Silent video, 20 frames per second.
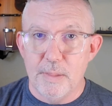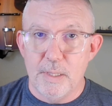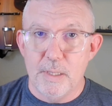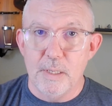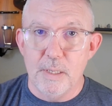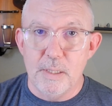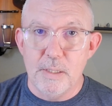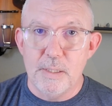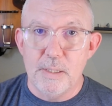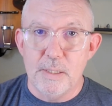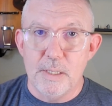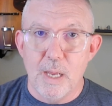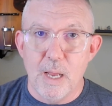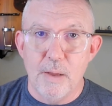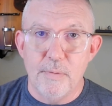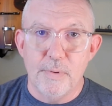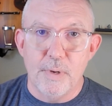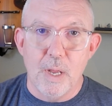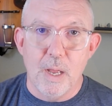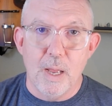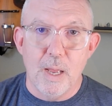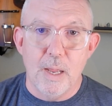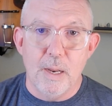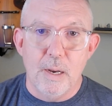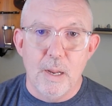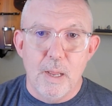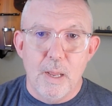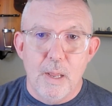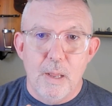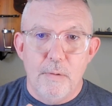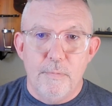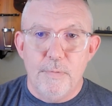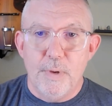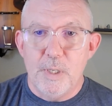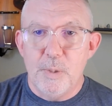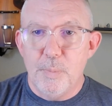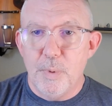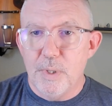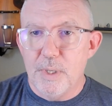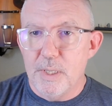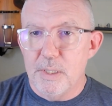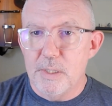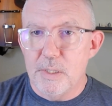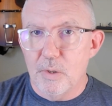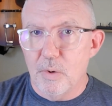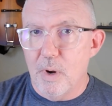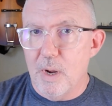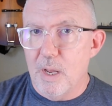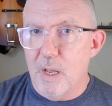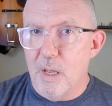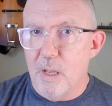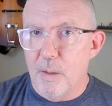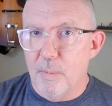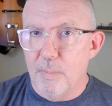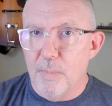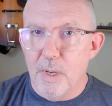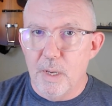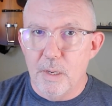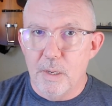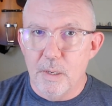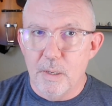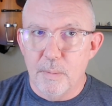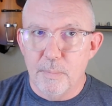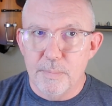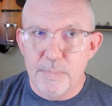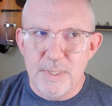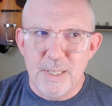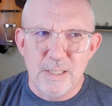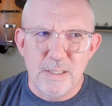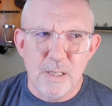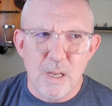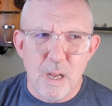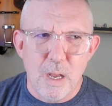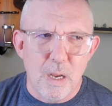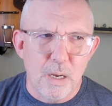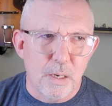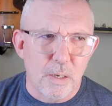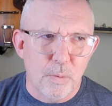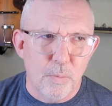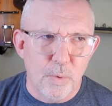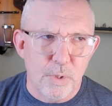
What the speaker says: this, I've got Facebook, Instagram, TikTok,